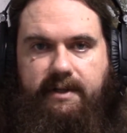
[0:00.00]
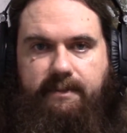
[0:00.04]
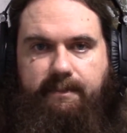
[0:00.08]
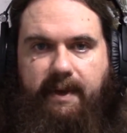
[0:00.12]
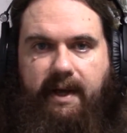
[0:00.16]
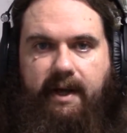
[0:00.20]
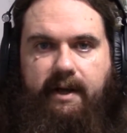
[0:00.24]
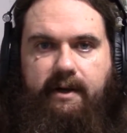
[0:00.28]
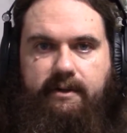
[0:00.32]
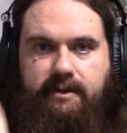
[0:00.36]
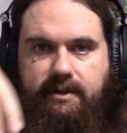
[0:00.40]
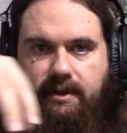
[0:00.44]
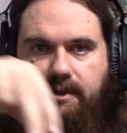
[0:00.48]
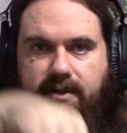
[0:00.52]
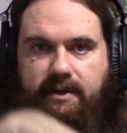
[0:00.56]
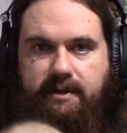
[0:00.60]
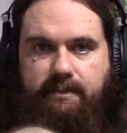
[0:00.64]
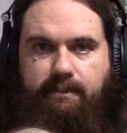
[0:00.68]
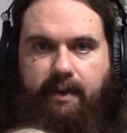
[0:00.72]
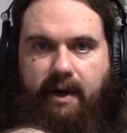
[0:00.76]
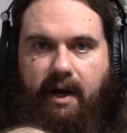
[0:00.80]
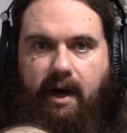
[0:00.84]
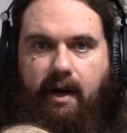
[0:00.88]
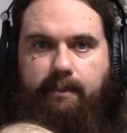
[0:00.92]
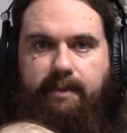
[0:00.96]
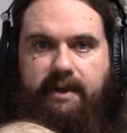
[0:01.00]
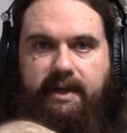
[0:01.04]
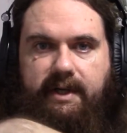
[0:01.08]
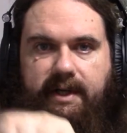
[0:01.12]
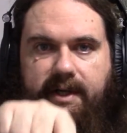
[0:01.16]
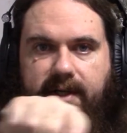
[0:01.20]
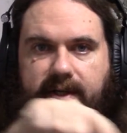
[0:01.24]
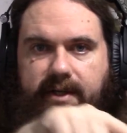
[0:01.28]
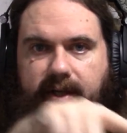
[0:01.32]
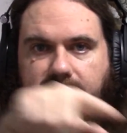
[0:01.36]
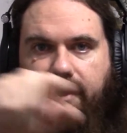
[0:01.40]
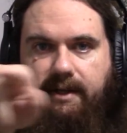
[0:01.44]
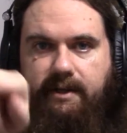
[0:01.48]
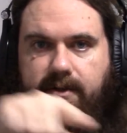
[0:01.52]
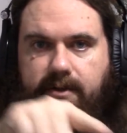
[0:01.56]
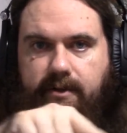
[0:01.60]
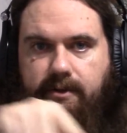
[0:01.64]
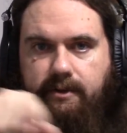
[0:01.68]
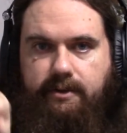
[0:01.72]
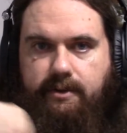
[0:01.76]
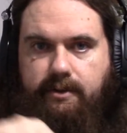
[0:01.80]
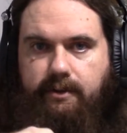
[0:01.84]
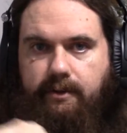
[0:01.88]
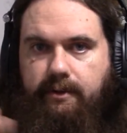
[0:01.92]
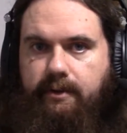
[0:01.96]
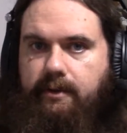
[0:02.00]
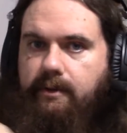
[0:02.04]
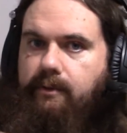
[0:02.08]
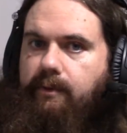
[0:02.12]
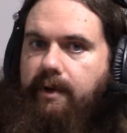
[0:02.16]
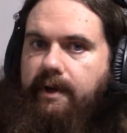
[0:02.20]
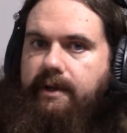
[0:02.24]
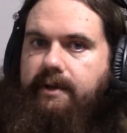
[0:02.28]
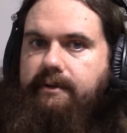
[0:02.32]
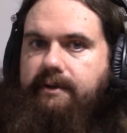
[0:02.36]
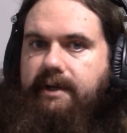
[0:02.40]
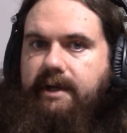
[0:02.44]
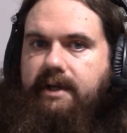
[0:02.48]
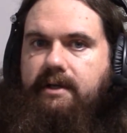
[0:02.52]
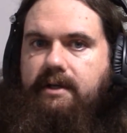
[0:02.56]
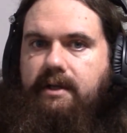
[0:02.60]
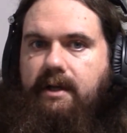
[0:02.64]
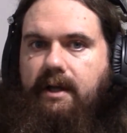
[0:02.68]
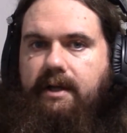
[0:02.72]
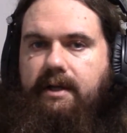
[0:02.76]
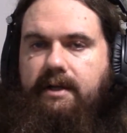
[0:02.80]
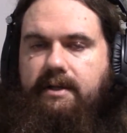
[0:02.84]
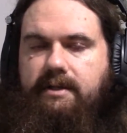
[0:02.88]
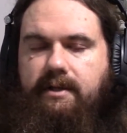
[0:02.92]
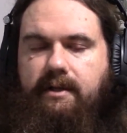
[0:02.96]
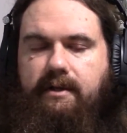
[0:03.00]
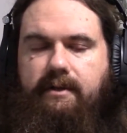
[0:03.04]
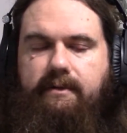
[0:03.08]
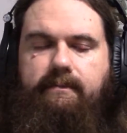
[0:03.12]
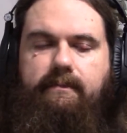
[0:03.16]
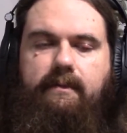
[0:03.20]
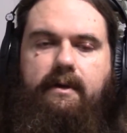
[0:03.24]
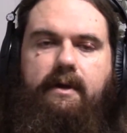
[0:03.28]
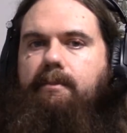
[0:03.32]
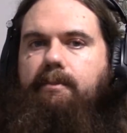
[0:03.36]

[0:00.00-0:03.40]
panels and just pop it in and it'll show you whether each light is on.